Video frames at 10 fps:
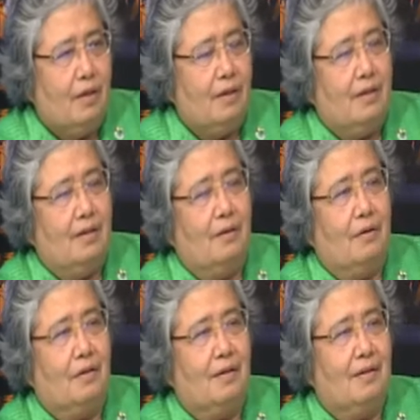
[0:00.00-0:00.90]

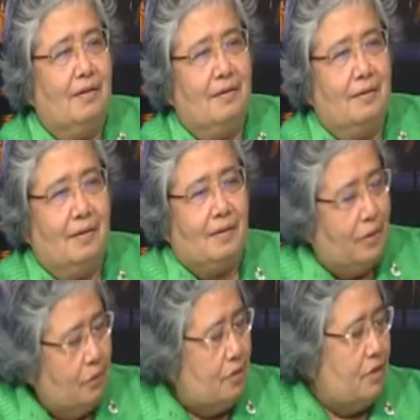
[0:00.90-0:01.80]
on the
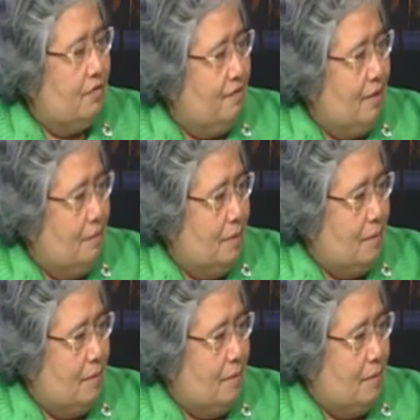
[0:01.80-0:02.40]
use of herbal